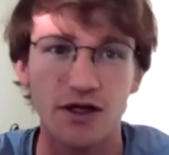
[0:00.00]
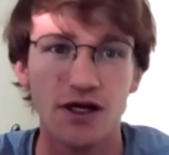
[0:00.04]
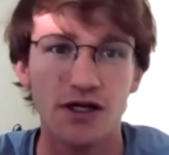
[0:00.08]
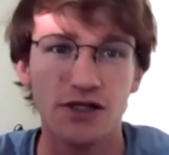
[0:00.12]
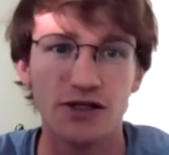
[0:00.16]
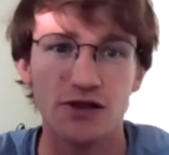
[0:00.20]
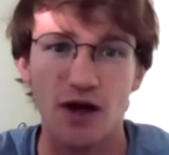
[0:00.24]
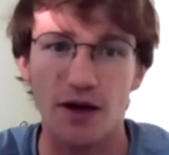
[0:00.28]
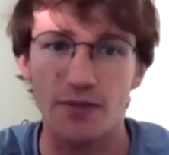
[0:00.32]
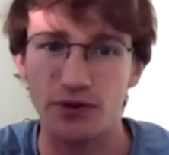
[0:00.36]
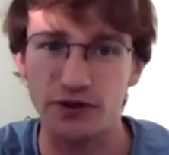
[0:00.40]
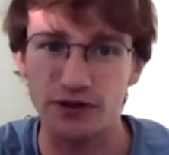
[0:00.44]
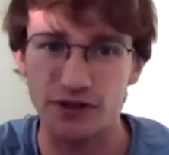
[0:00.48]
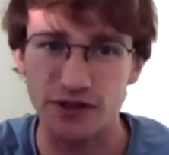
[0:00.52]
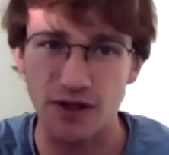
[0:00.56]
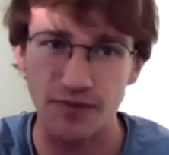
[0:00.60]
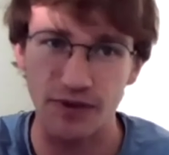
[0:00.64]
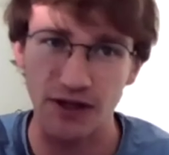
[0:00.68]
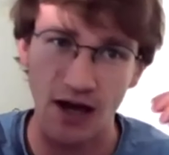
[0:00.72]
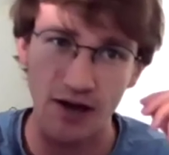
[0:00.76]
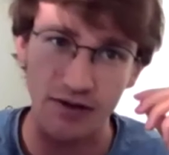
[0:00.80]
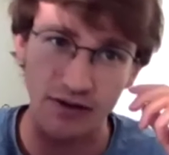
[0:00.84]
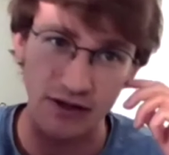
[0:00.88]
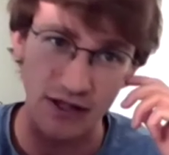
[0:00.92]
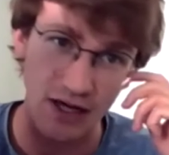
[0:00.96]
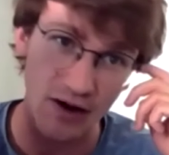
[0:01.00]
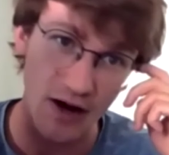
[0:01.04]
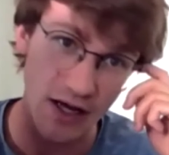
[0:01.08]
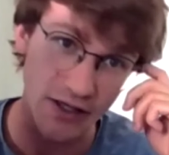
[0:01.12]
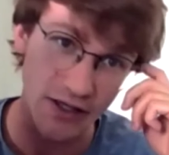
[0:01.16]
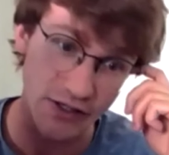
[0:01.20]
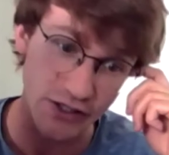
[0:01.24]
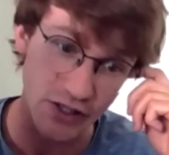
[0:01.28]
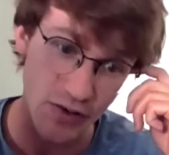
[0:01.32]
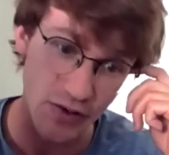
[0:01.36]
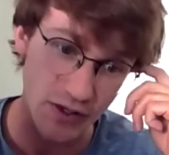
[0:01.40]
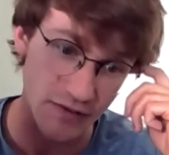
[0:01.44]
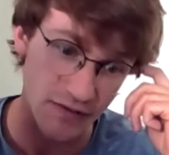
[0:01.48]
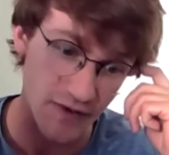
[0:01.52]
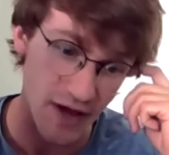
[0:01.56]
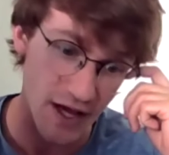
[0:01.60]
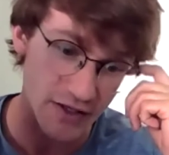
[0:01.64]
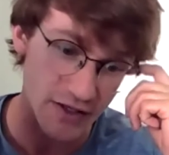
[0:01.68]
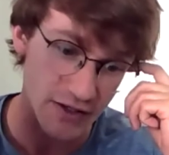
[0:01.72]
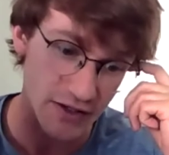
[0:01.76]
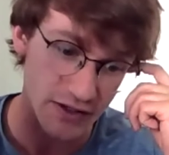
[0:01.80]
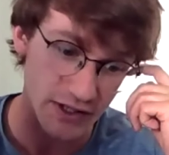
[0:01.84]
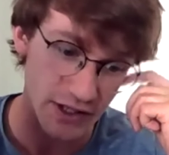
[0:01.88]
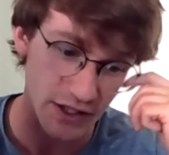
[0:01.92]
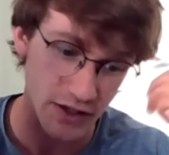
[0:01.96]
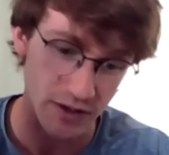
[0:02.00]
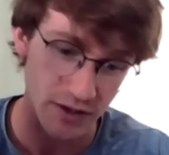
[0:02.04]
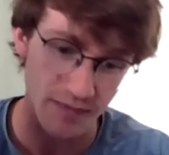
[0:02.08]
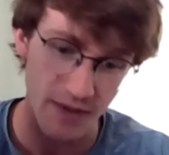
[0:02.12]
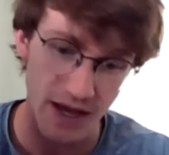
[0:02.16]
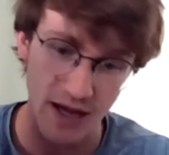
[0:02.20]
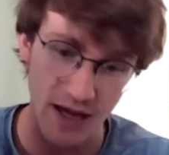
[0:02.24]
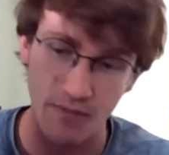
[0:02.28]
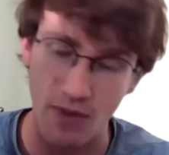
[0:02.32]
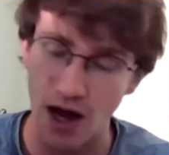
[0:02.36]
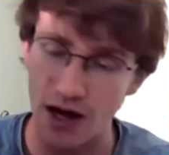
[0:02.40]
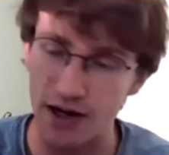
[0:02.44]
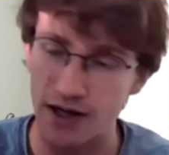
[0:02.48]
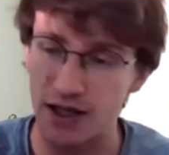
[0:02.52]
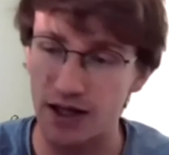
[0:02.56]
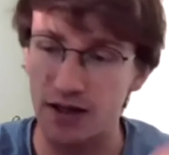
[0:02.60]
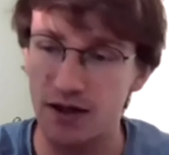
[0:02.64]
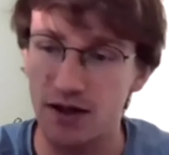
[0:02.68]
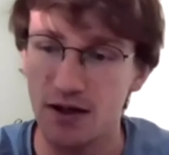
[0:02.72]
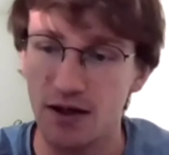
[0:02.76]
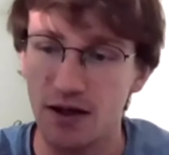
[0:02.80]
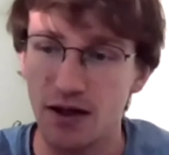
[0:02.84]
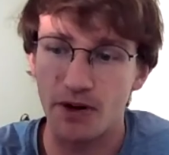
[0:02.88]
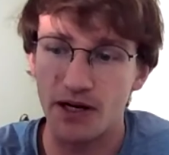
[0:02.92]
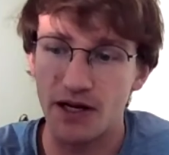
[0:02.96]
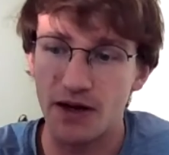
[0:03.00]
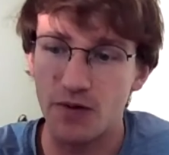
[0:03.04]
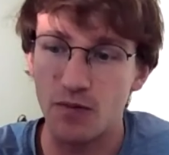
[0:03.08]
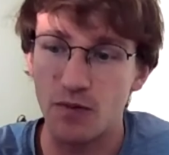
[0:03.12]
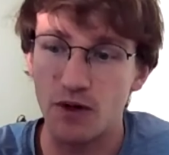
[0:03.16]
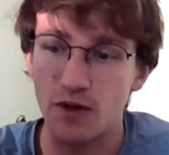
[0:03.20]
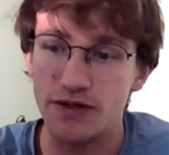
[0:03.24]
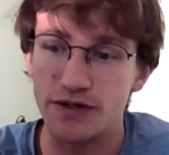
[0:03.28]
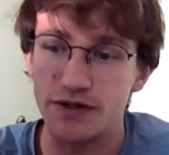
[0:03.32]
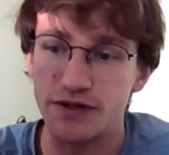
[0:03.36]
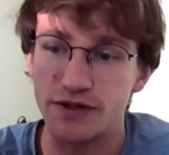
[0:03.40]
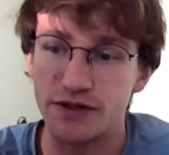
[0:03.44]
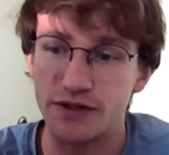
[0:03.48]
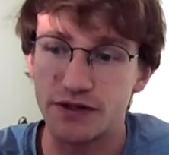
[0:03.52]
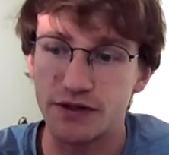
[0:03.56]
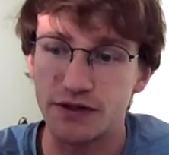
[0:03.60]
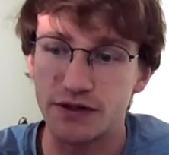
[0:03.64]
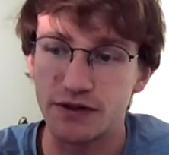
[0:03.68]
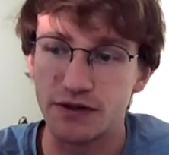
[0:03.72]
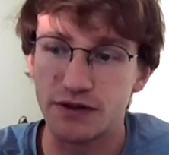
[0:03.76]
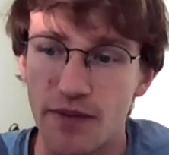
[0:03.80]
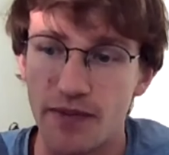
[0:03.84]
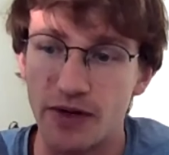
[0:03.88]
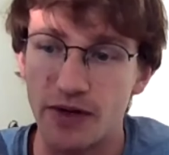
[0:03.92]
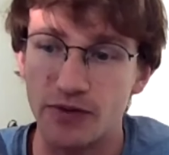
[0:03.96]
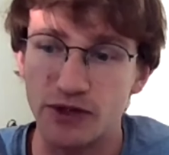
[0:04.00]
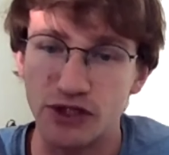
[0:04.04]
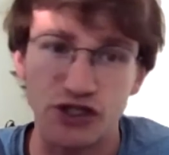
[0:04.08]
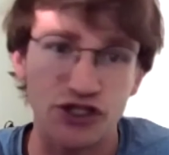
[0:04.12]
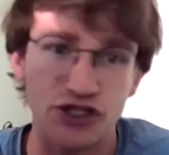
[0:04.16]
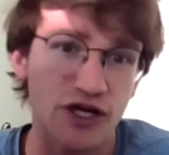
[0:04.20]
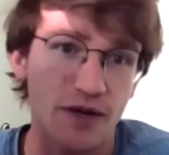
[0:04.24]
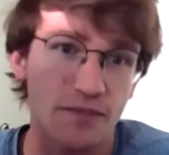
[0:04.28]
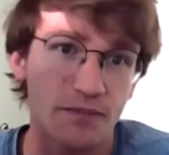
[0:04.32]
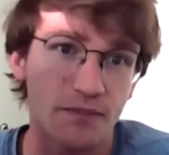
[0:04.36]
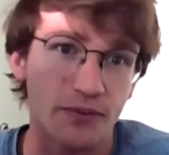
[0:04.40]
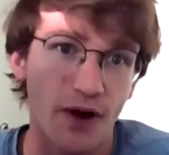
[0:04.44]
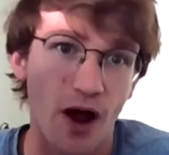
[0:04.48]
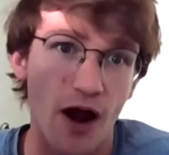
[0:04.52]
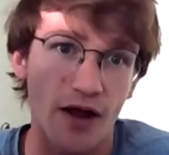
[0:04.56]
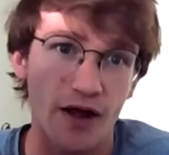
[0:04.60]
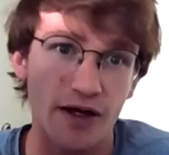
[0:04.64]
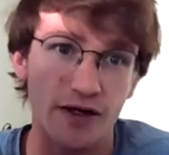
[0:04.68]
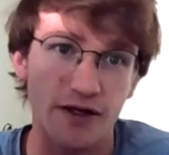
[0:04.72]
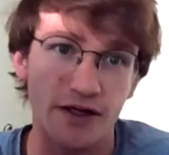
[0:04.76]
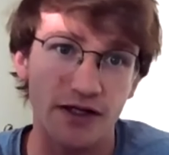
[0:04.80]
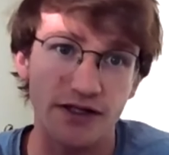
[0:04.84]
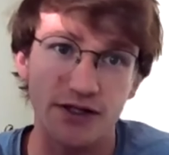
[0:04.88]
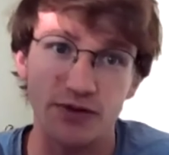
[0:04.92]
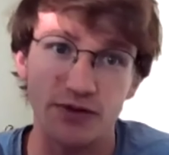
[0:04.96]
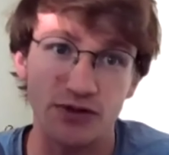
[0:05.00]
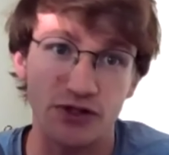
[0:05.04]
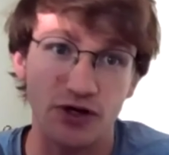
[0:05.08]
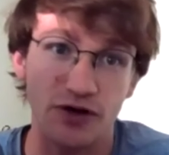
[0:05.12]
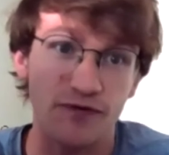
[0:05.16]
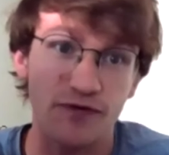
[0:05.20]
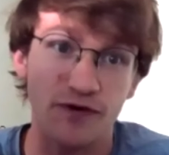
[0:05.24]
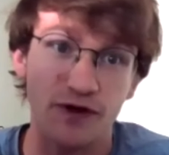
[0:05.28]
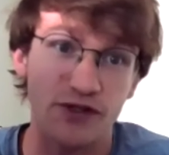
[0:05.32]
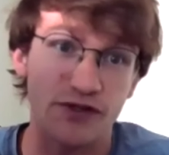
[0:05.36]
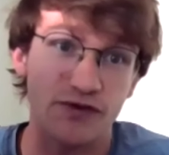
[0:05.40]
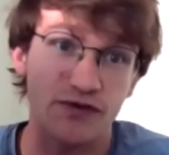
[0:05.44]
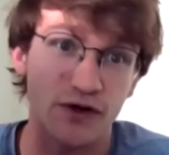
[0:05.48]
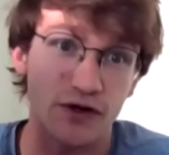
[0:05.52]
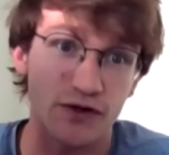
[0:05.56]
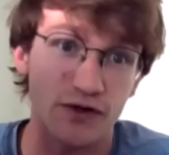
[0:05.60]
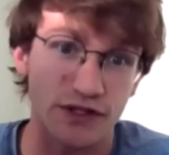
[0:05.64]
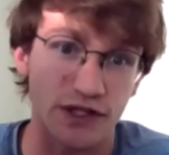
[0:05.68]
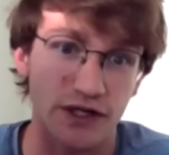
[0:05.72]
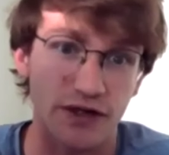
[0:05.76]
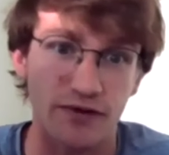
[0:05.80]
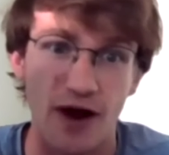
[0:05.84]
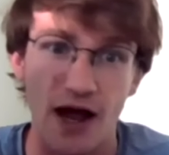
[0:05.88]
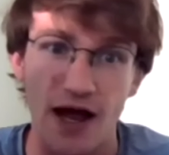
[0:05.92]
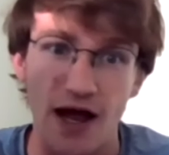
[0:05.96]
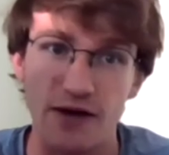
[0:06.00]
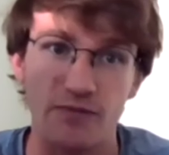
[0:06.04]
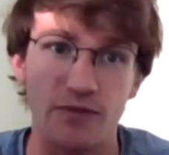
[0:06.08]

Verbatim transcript: So I put something out there. I showed investors it could make money, but it was, I mean, it was a shit product because it was our first version, right?